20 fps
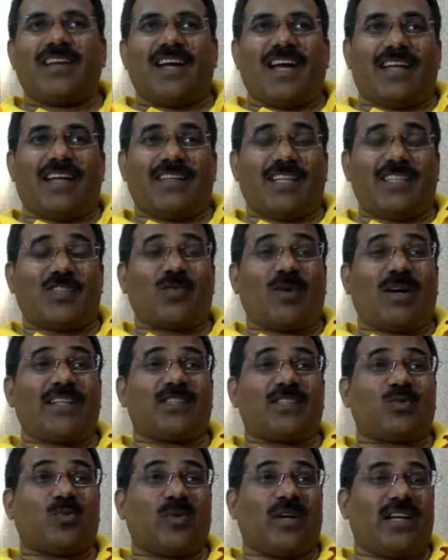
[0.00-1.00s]
And that's why
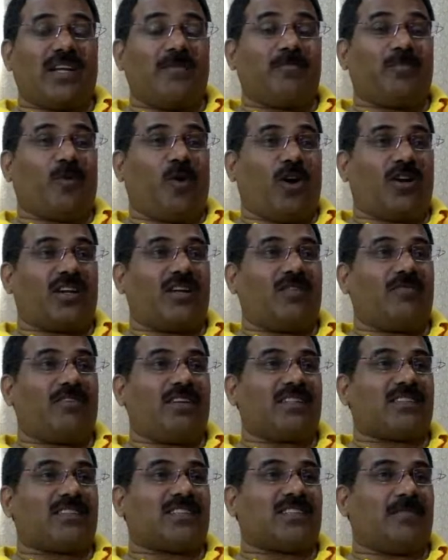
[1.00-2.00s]
it's very important
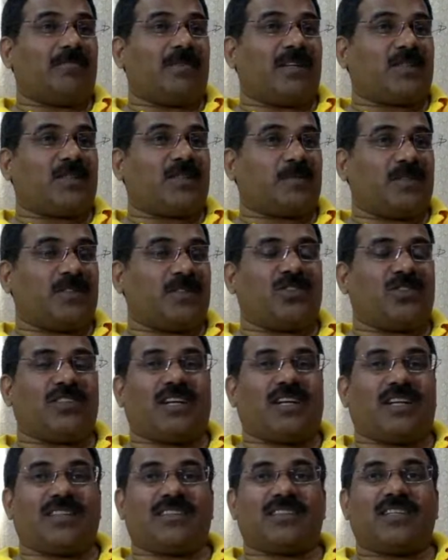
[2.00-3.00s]
when somebody is
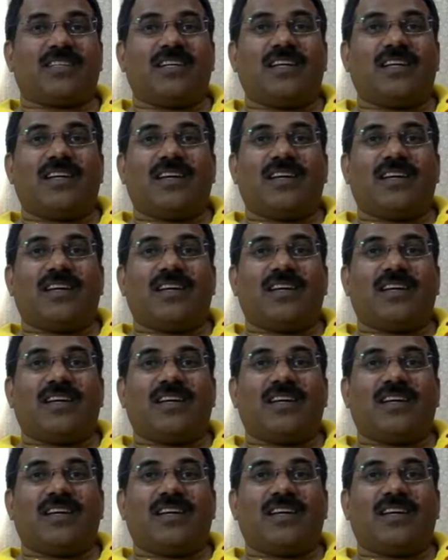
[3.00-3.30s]
preaching us